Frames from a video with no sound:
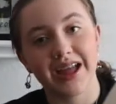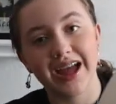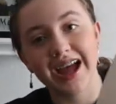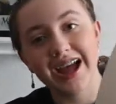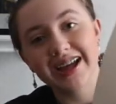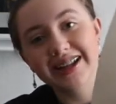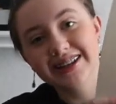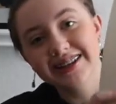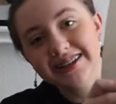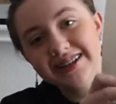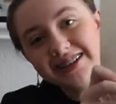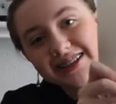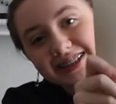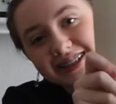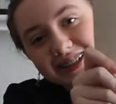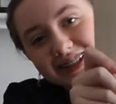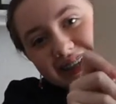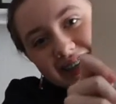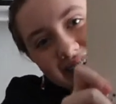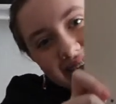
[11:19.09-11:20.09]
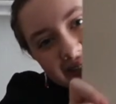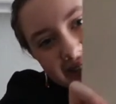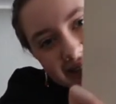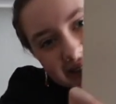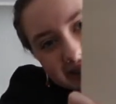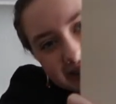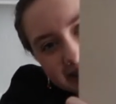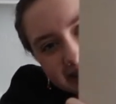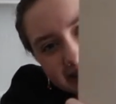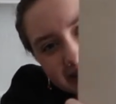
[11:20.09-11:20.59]
And look at
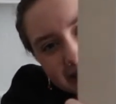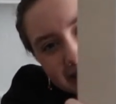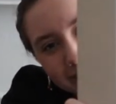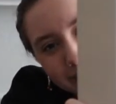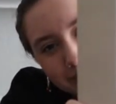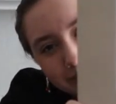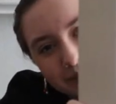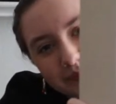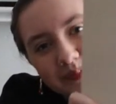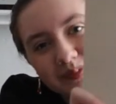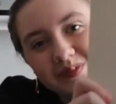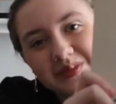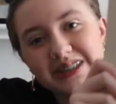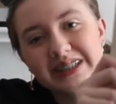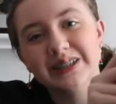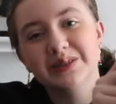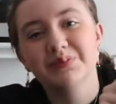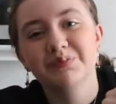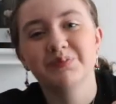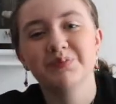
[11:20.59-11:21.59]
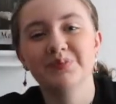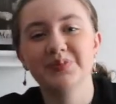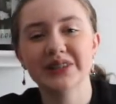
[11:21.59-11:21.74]
that, my